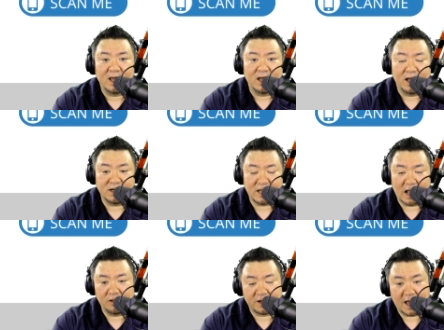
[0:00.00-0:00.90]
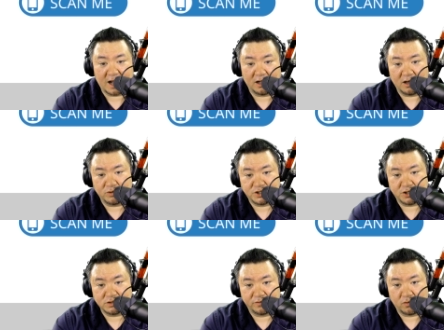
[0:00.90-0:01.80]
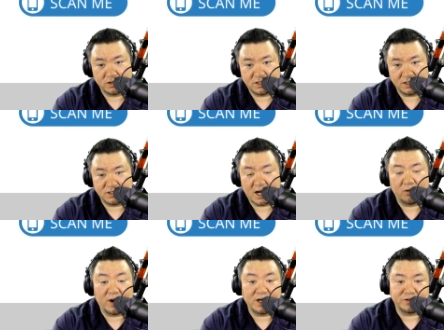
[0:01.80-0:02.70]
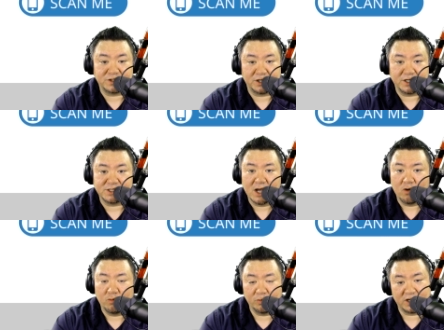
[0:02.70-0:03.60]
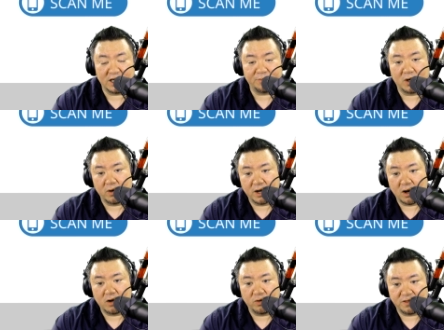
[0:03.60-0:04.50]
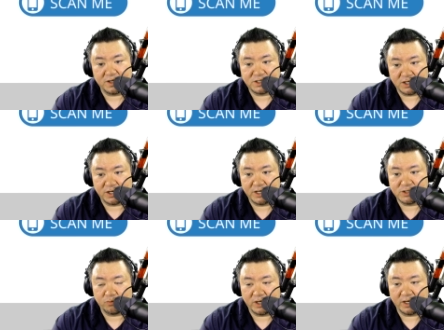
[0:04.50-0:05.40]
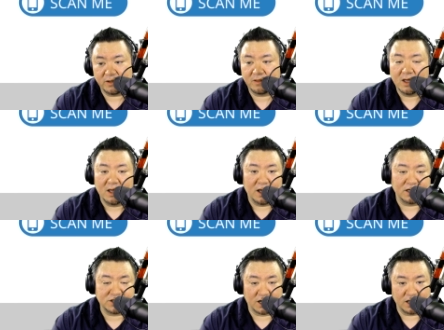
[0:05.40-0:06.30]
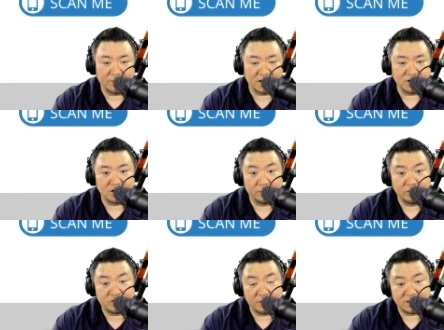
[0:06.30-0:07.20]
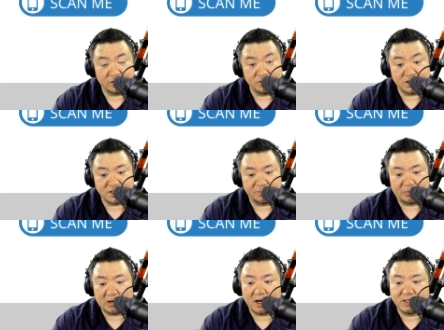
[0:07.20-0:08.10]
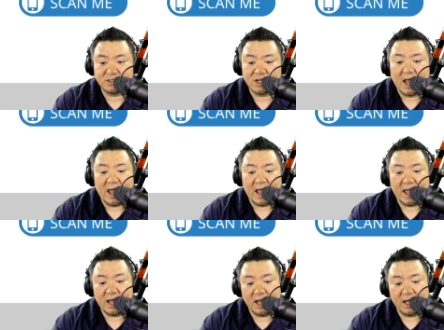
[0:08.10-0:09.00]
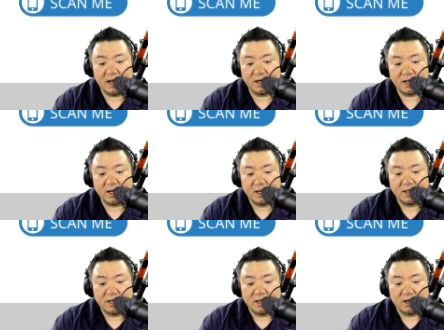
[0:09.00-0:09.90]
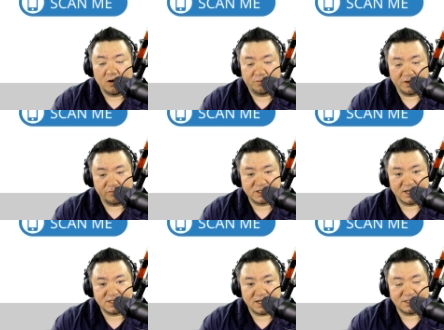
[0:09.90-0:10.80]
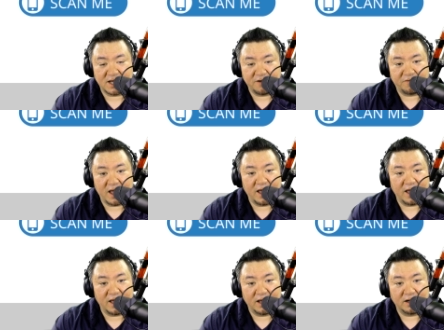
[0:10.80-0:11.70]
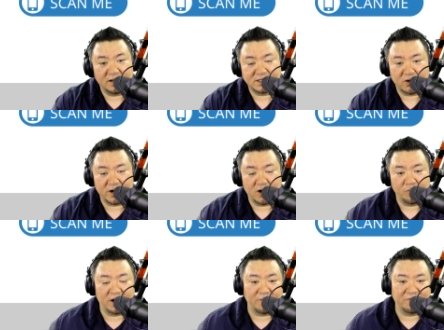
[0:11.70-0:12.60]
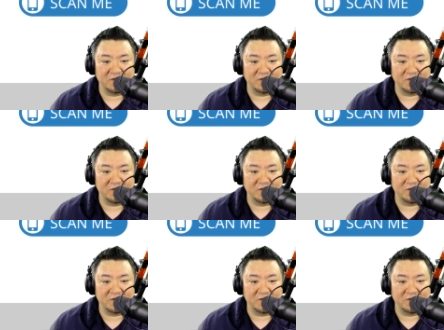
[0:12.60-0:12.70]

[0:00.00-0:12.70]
and download the catalog, which shows, of course, the entire range of series. We will keep going on with this series with talking about additional Blustream solutions and products, and hopefully everyone's going to stay safe. And let's go ahead and open it up for